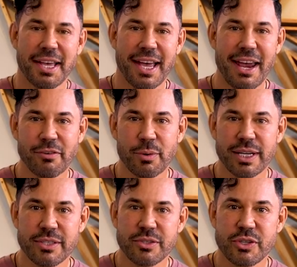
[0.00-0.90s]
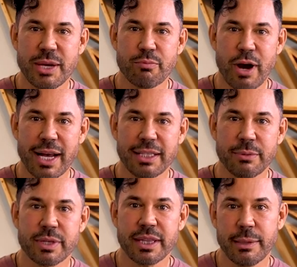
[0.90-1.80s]
Hey everyone, it's Jay Bradley
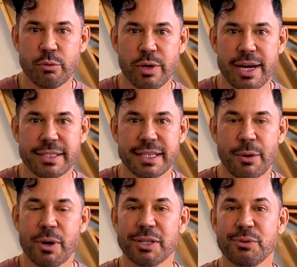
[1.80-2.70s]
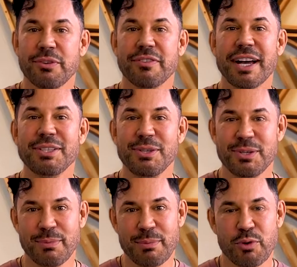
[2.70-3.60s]
with Liberate, and I wanted to invite you to
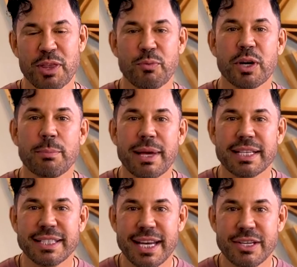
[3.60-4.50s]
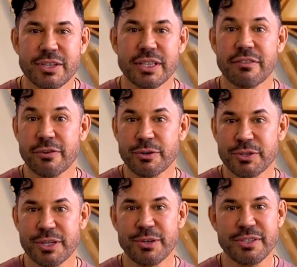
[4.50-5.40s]
my breathwork meditation the first
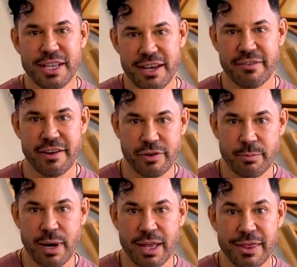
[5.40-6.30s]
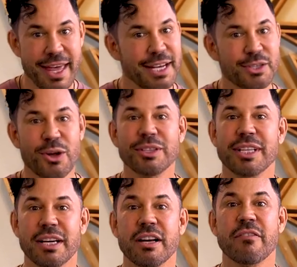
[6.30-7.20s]
Tuesday of every month, and it's all
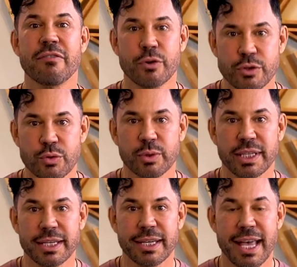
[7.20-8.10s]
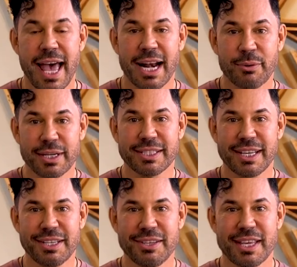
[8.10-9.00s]
done virtually. And I want to tell
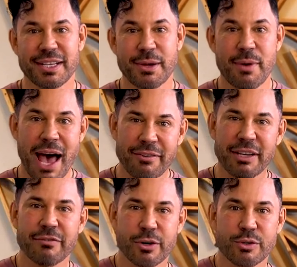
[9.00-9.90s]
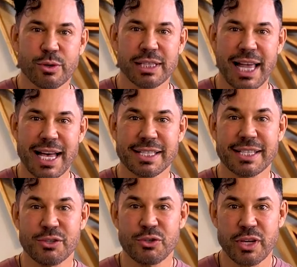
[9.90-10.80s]
you that having a virtual class
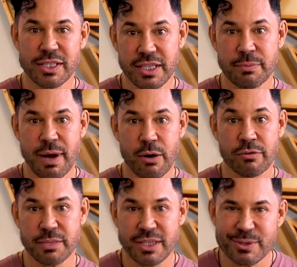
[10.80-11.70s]
is just as powerful